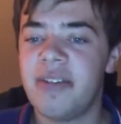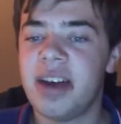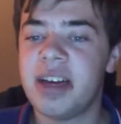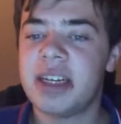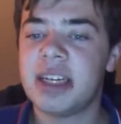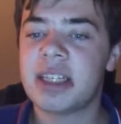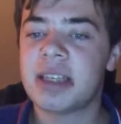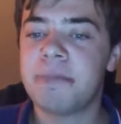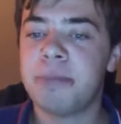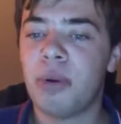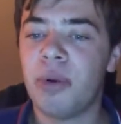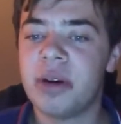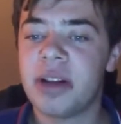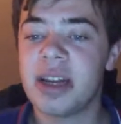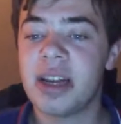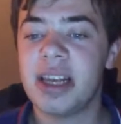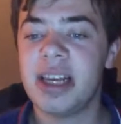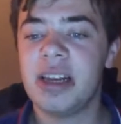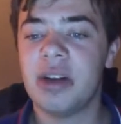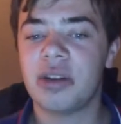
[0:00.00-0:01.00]
They
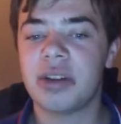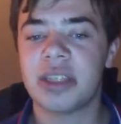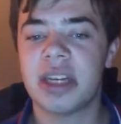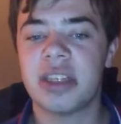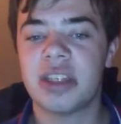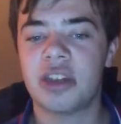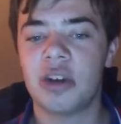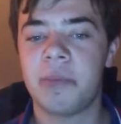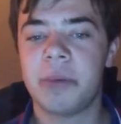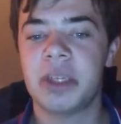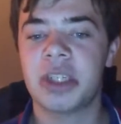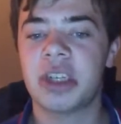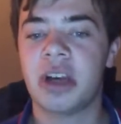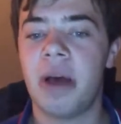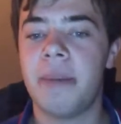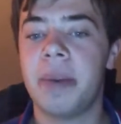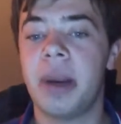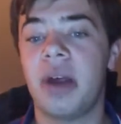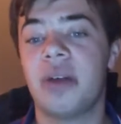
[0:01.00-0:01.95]
disappointingly lost in stoppage time,